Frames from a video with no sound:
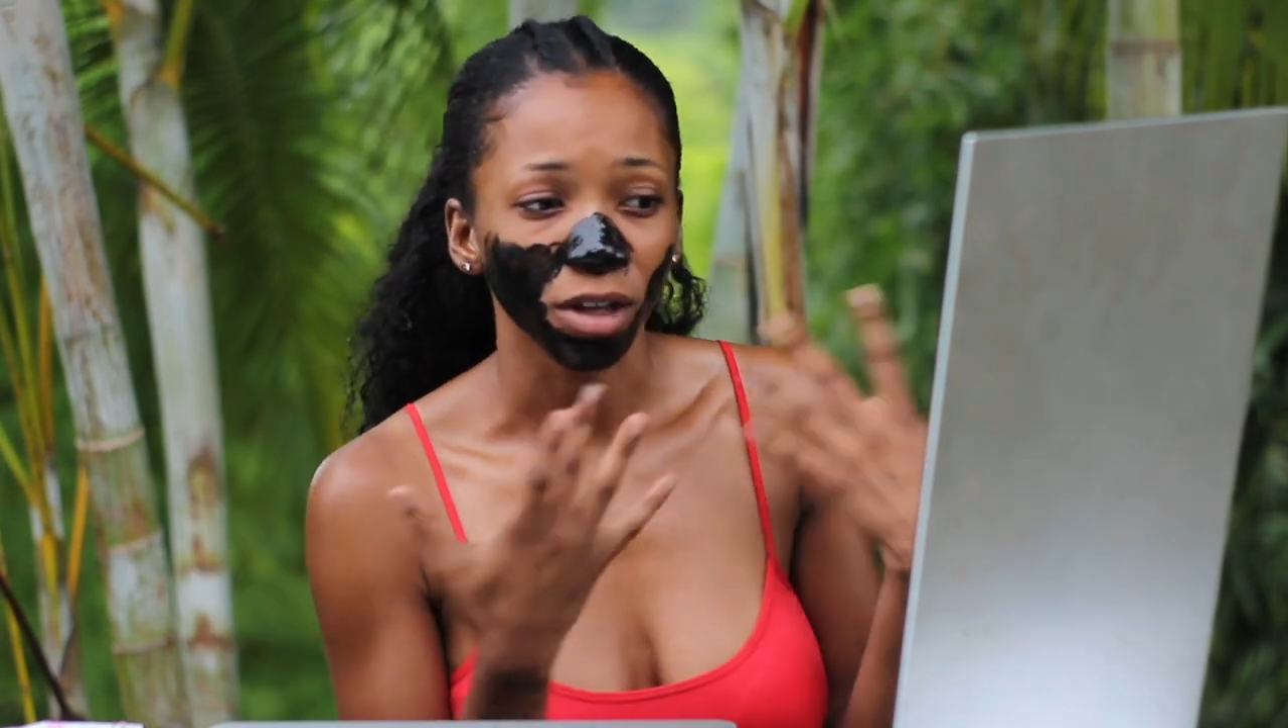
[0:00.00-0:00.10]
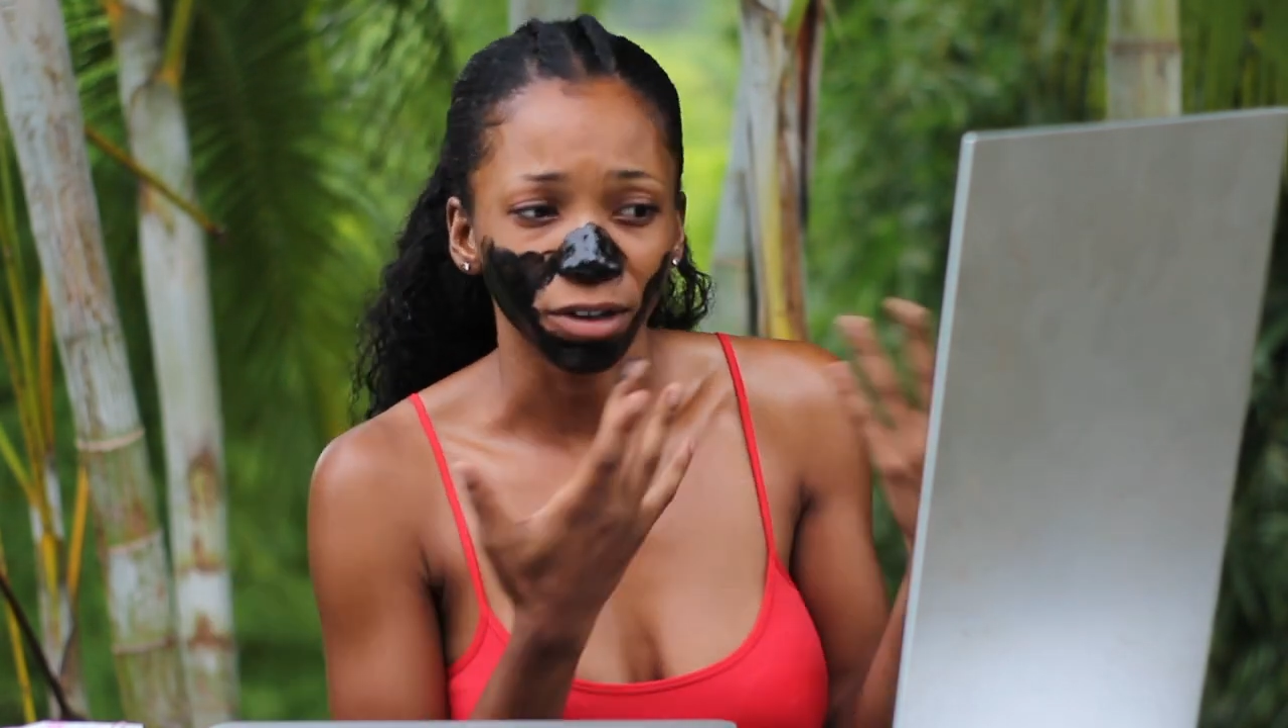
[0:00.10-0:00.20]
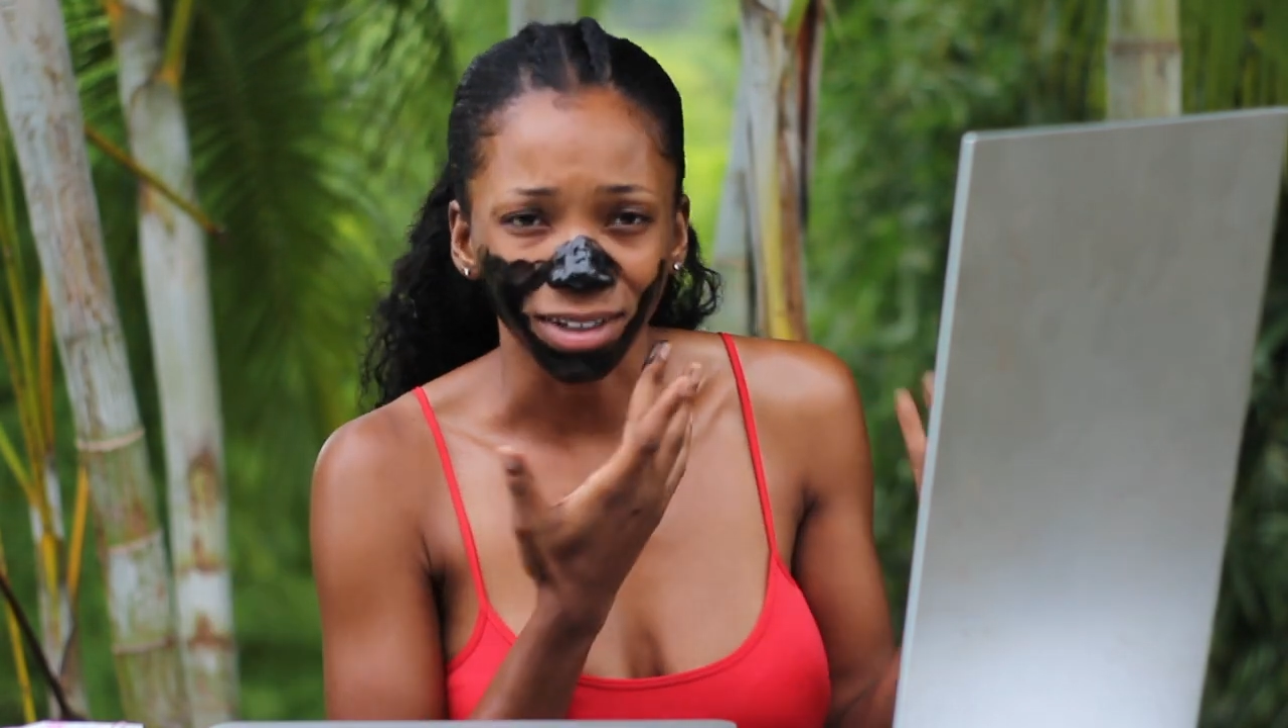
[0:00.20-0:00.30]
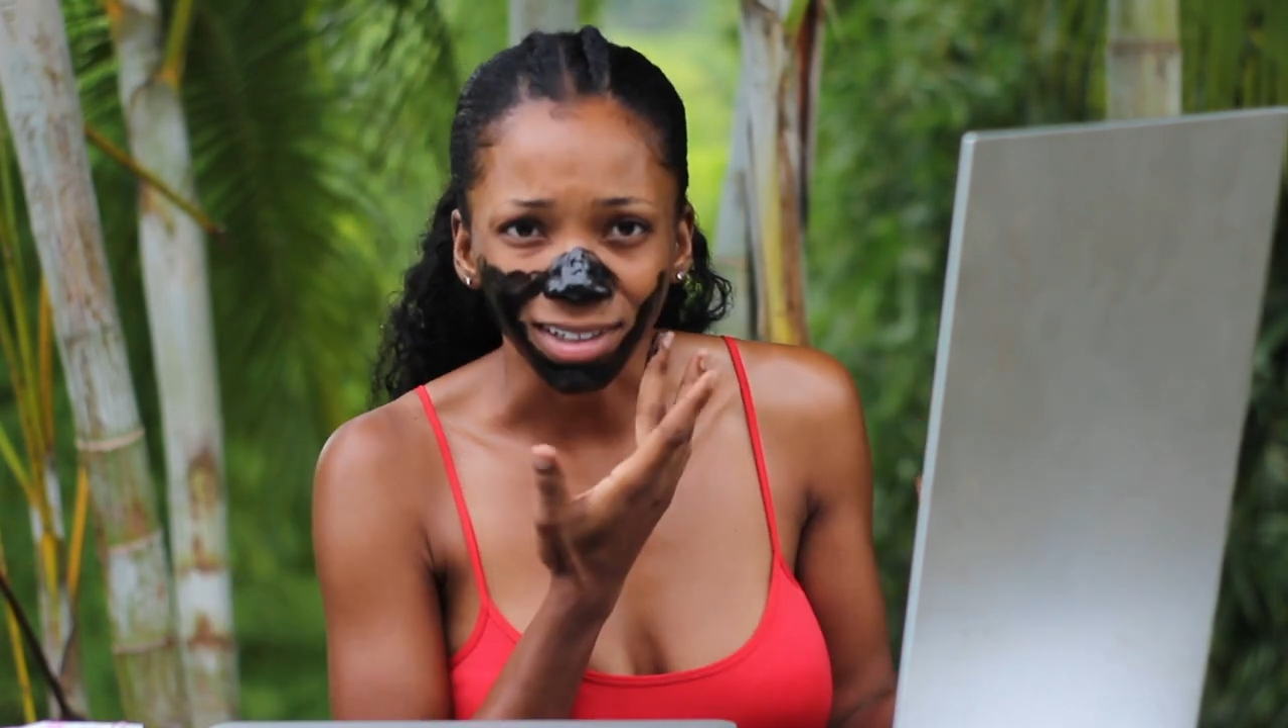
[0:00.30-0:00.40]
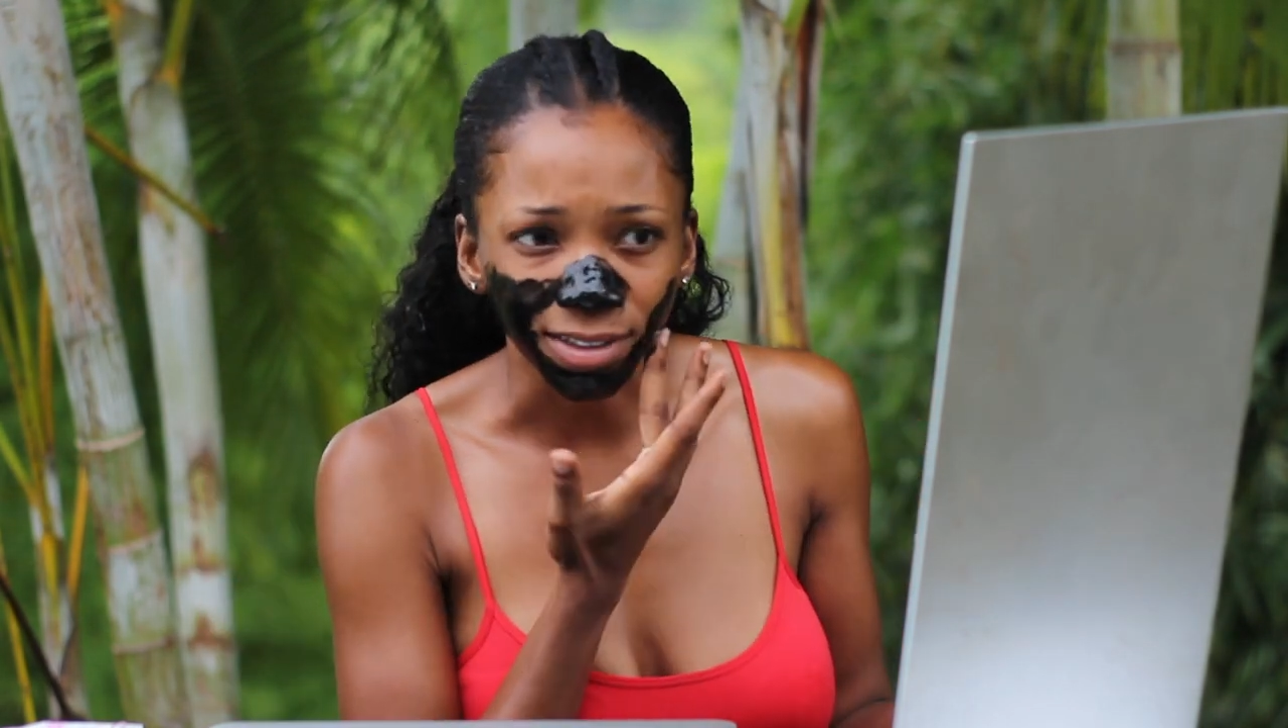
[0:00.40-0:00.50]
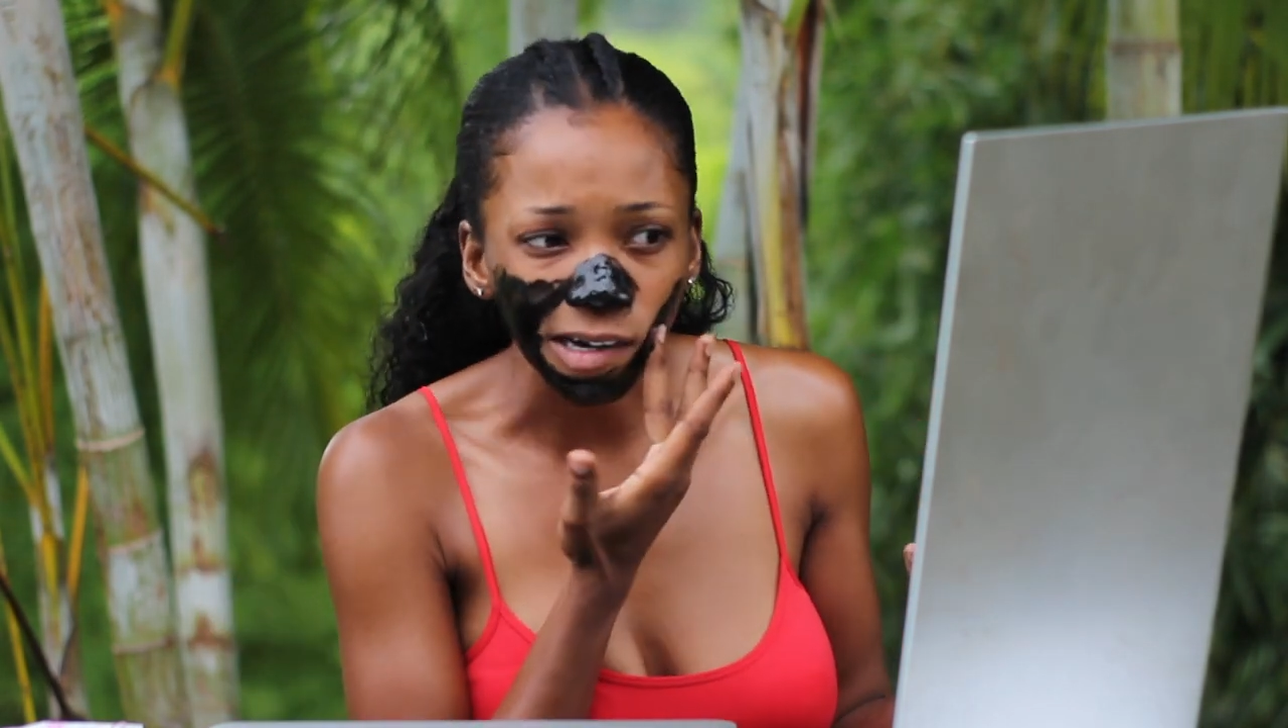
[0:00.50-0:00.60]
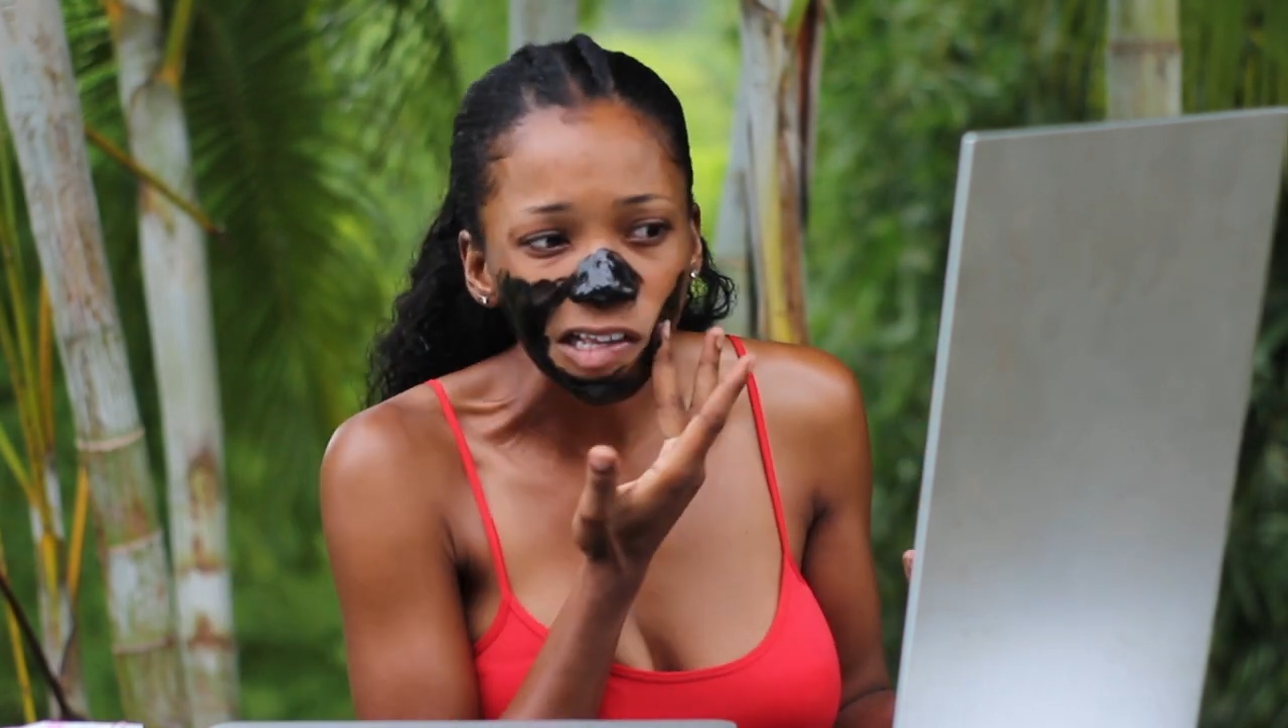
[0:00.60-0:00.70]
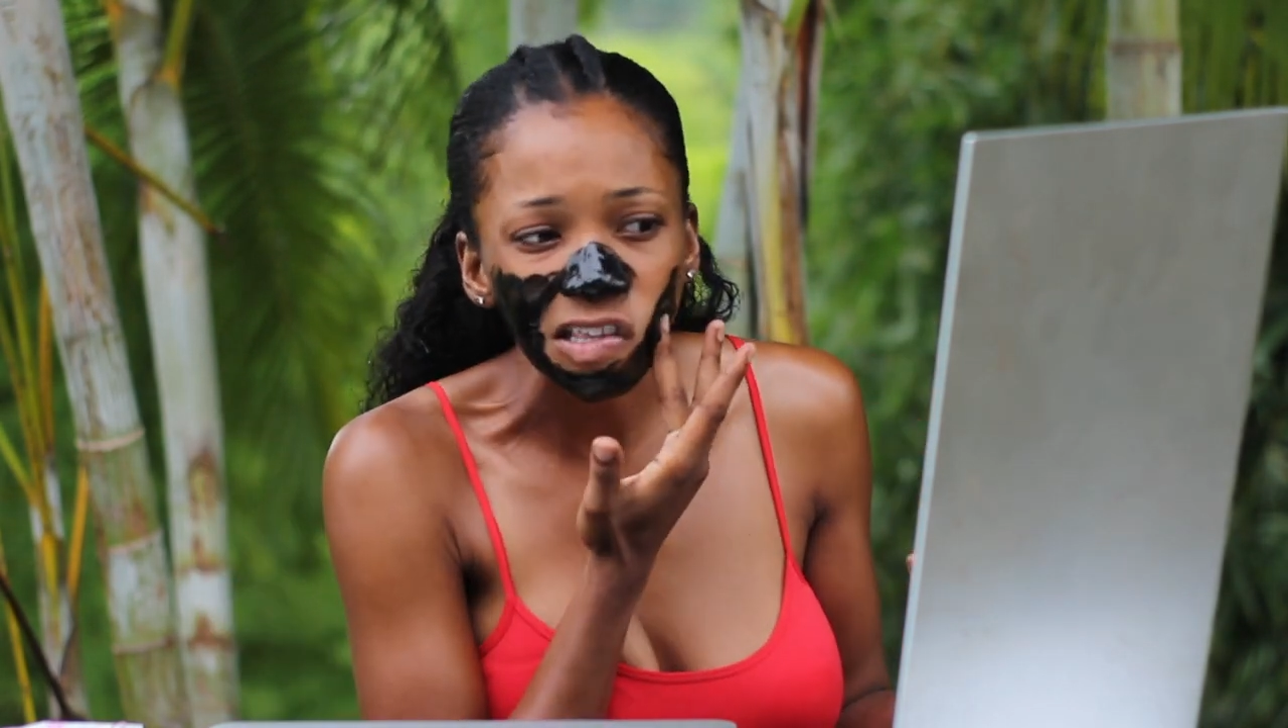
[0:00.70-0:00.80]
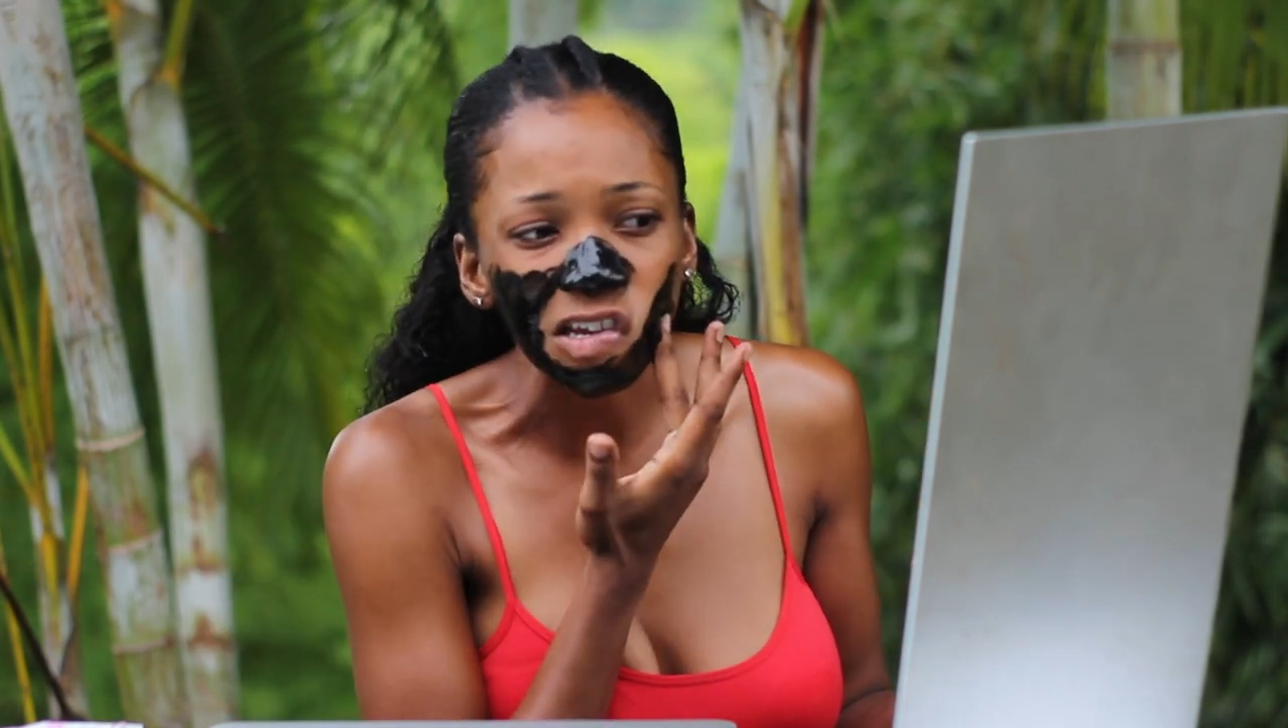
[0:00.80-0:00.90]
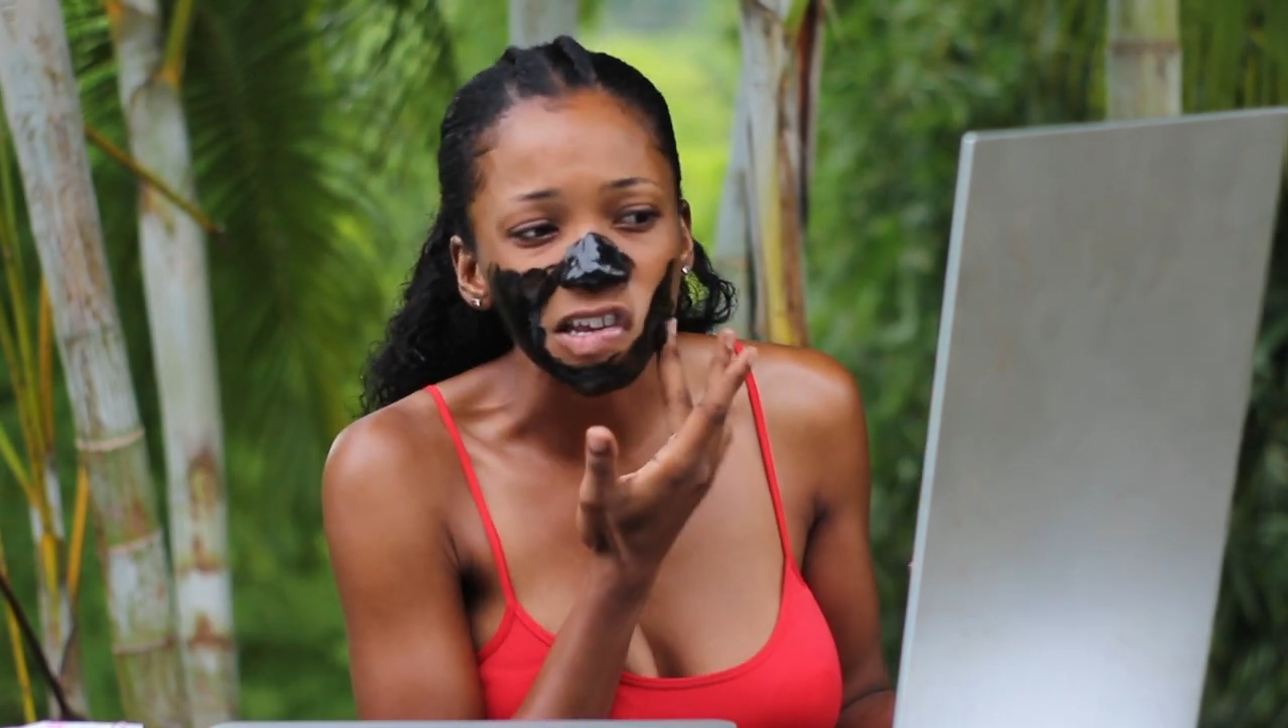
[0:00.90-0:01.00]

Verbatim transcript: are interested